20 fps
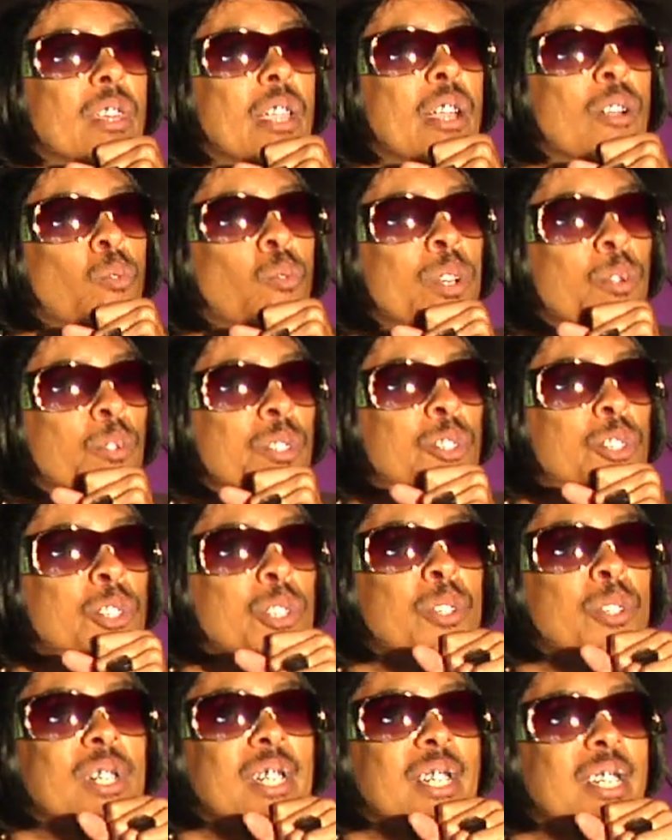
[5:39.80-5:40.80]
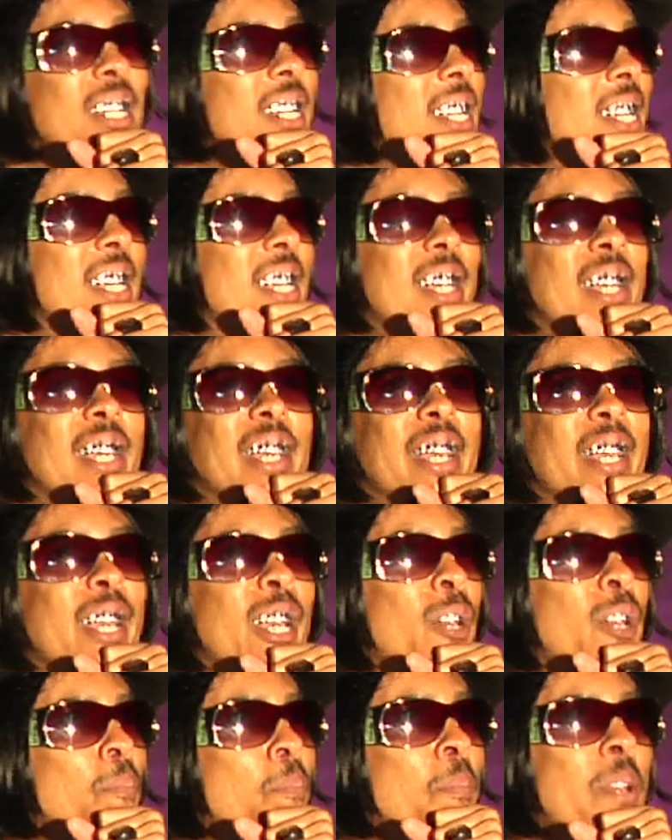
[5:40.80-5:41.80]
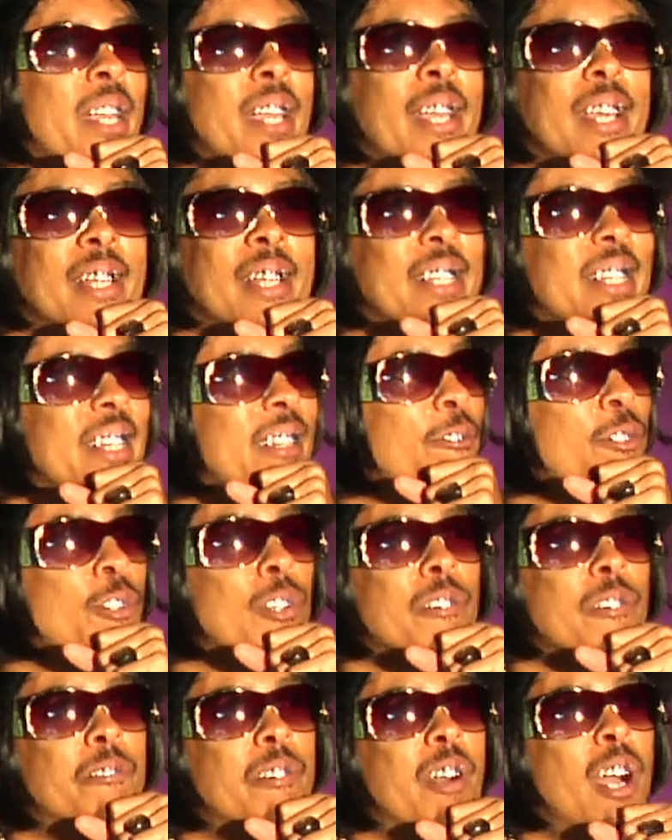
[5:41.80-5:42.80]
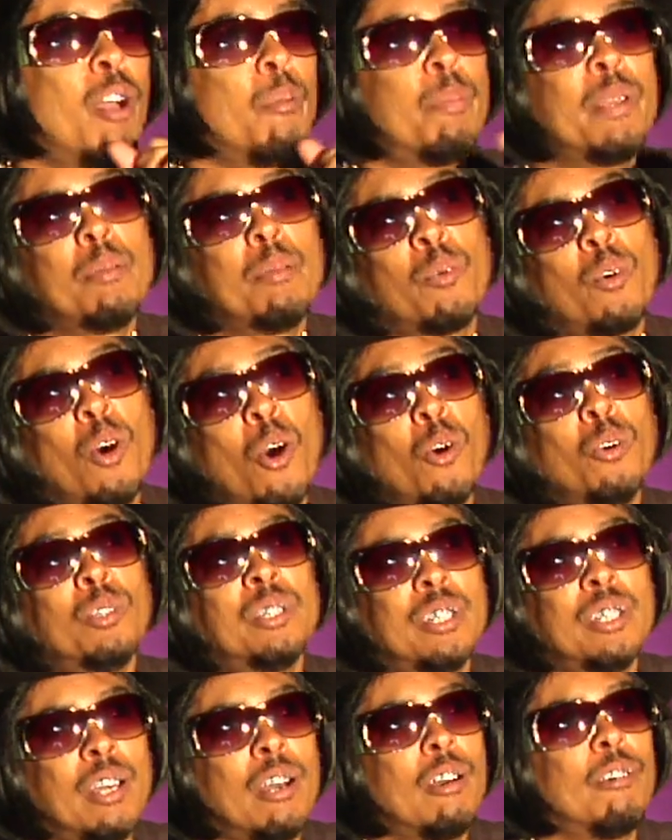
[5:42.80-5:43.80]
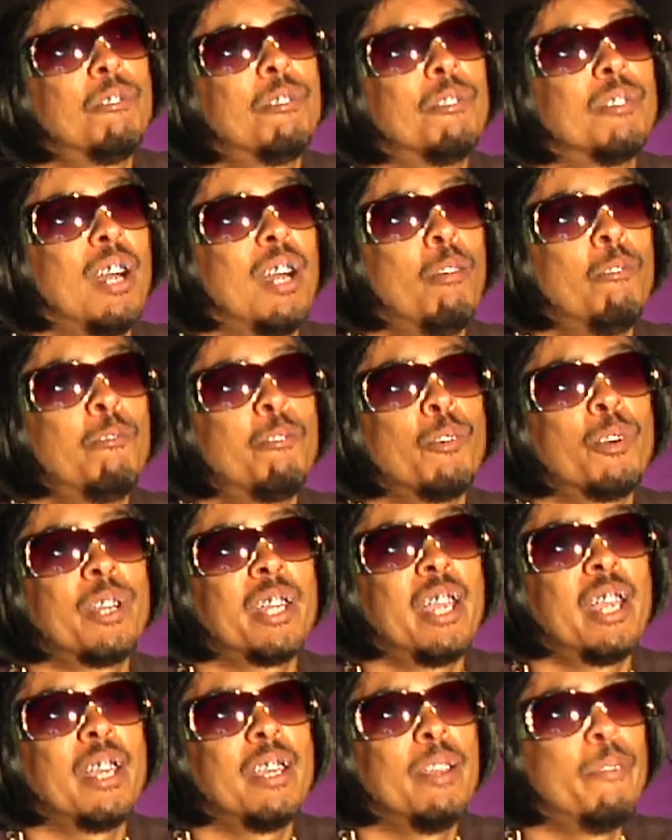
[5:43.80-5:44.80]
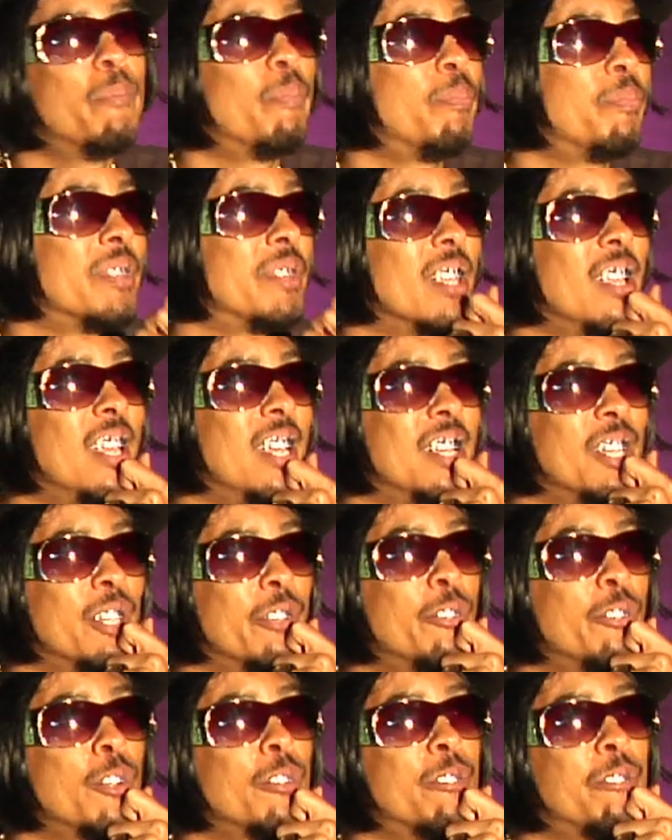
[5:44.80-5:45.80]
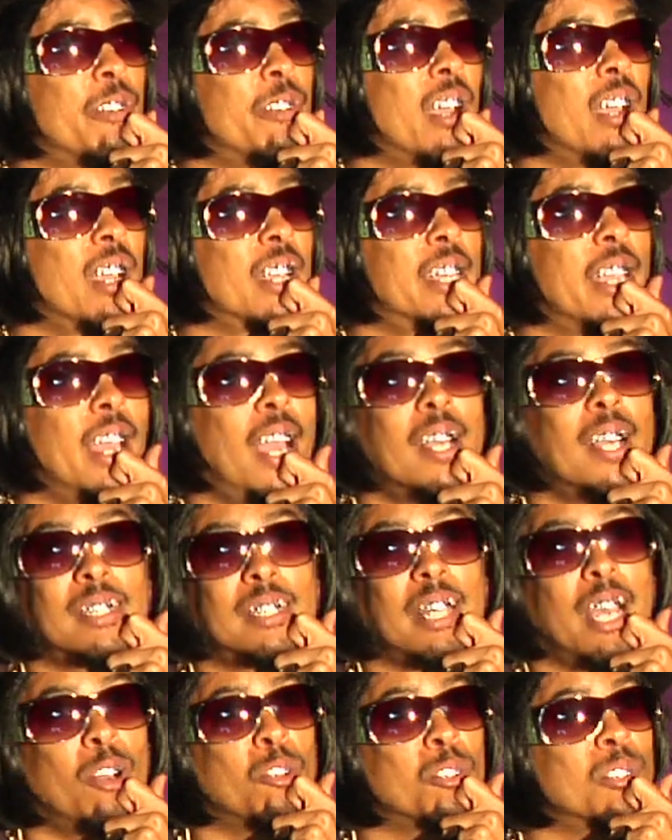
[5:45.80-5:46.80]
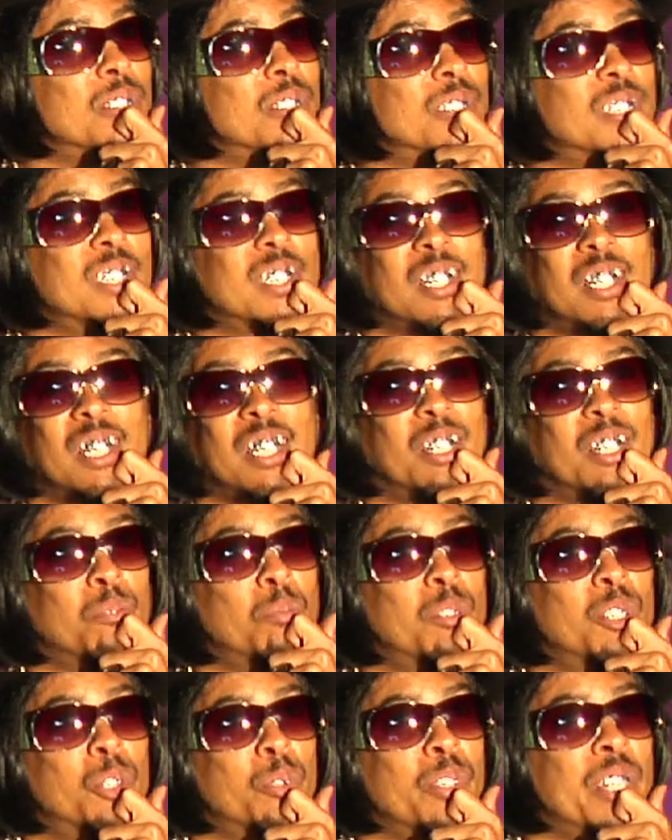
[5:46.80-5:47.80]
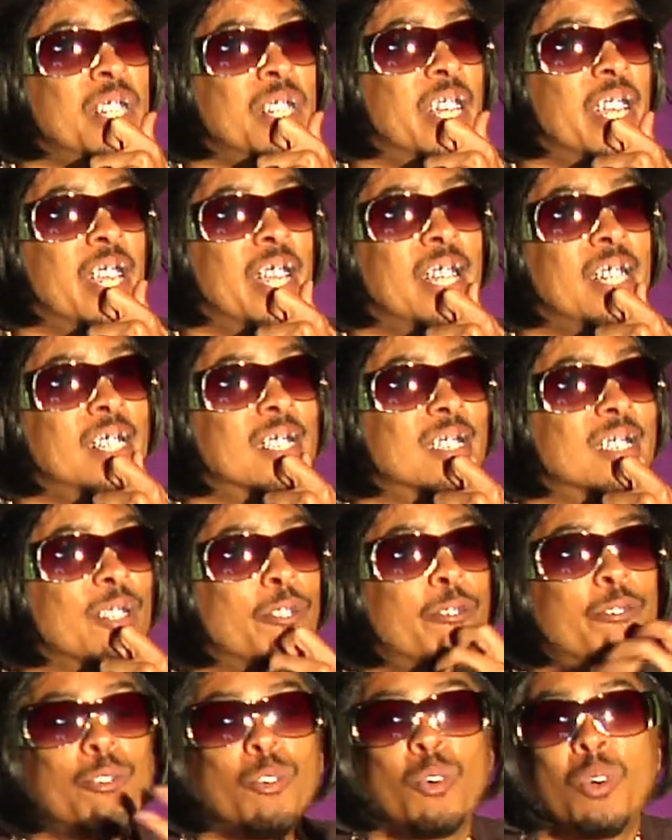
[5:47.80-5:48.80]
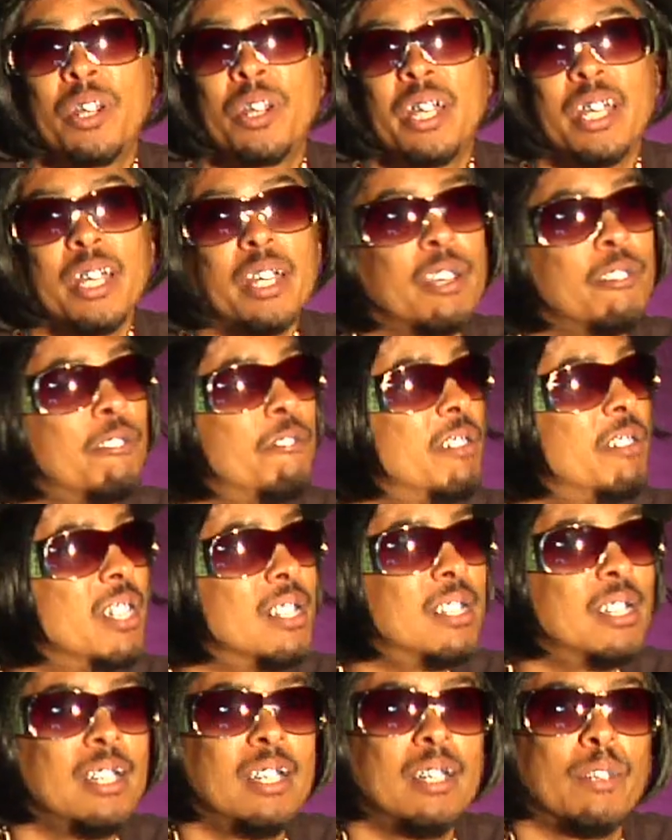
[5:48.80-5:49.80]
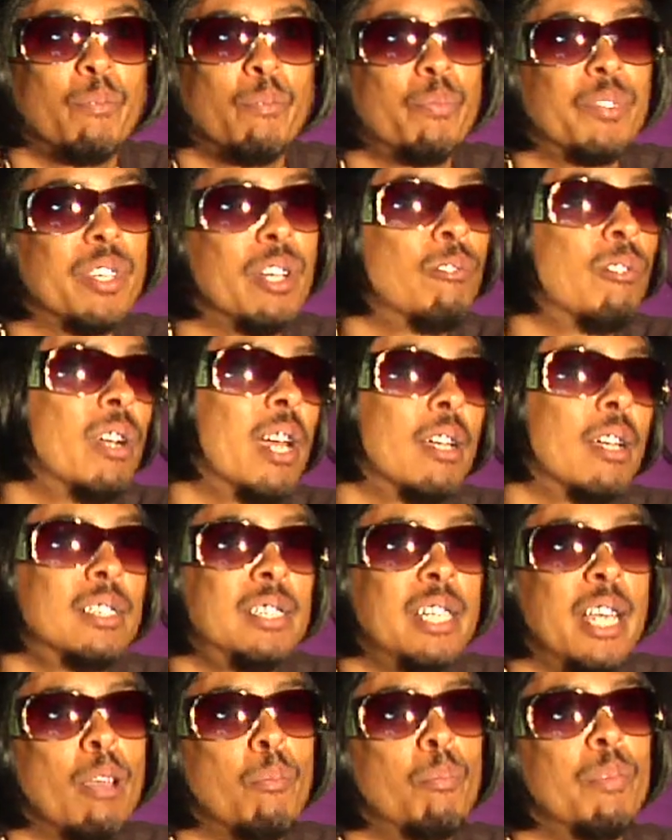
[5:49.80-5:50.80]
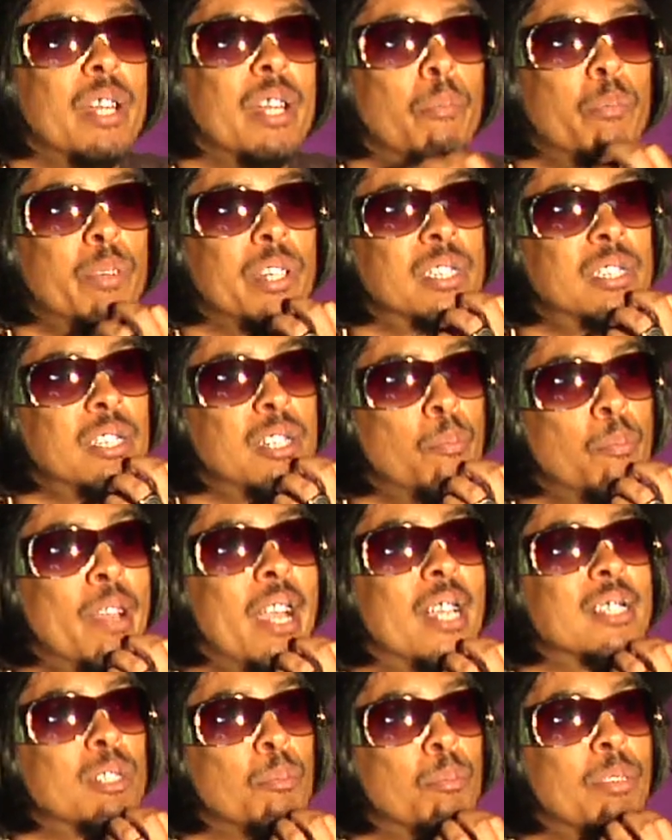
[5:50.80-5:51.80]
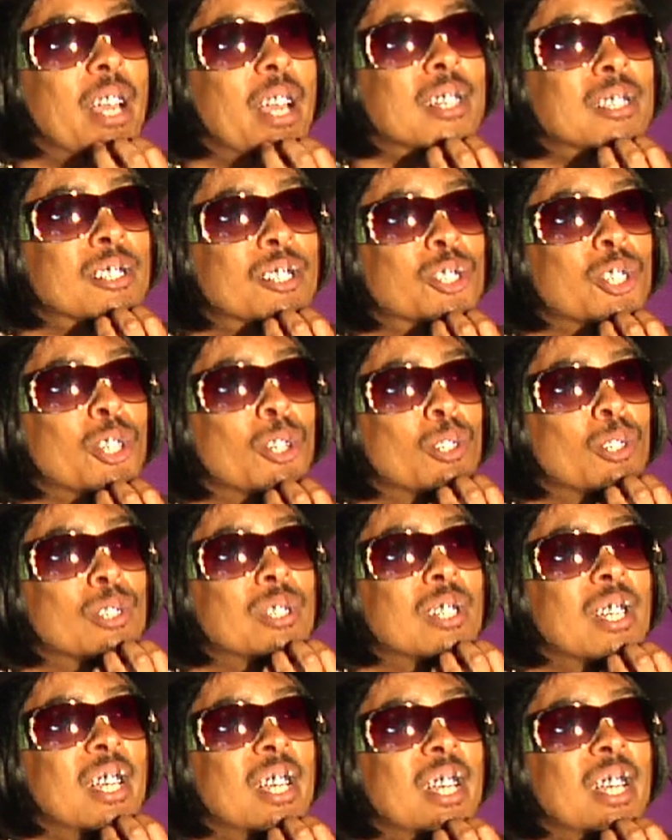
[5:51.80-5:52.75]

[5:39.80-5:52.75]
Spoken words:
And we would do it, and man, if you could find people old enough, I'm 48, if you could find cats that was between the ages of 40 and 50 around Tampa that been to the Master Blaster shows,